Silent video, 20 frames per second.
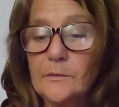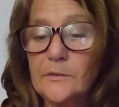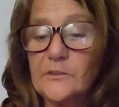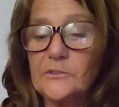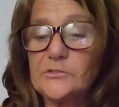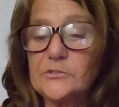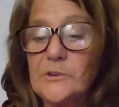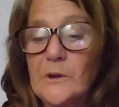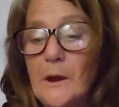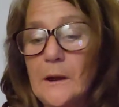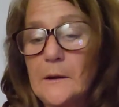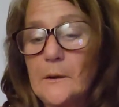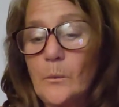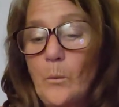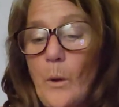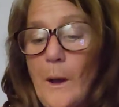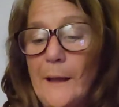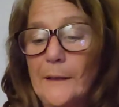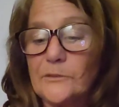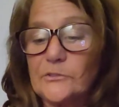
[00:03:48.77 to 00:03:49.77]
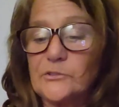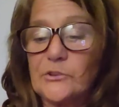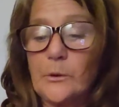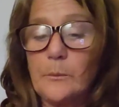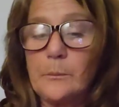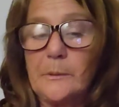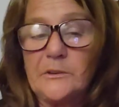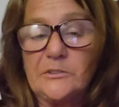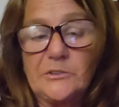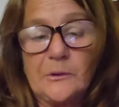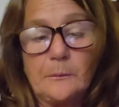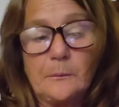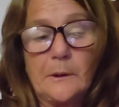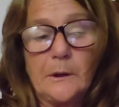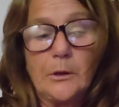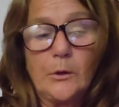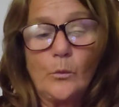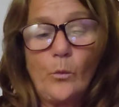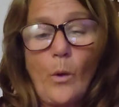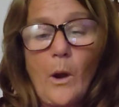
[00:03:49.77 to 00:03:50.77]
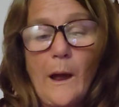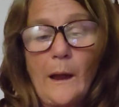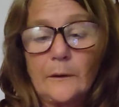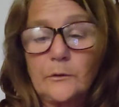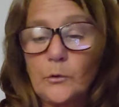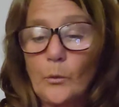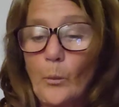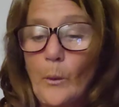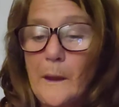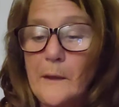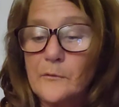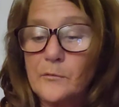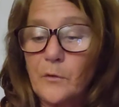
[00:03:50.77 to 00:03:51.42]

This Knight of Wands could be somebody you walked away